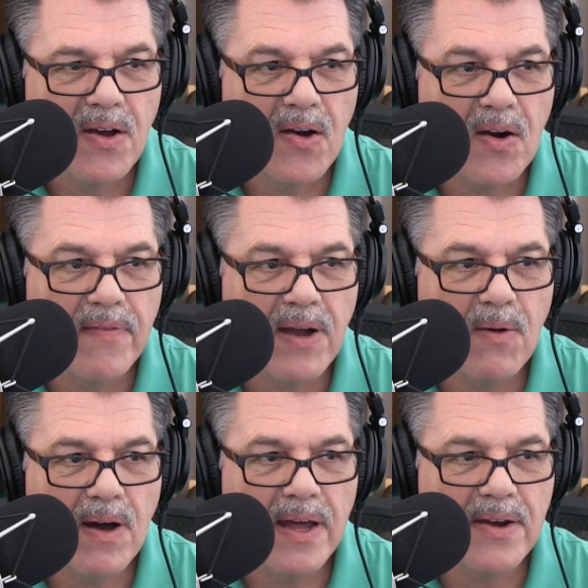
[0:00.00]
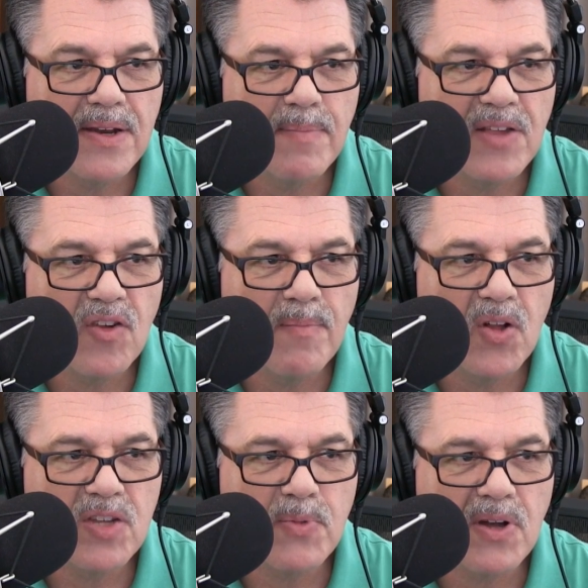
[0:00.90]
or if I want a bunch of
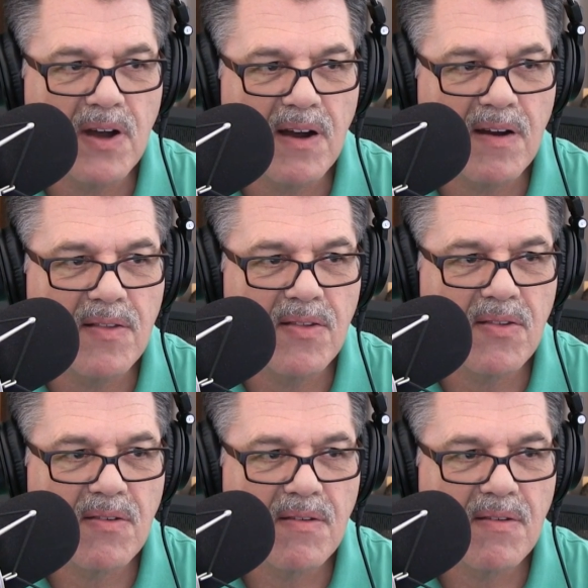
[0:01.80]
multiple cards.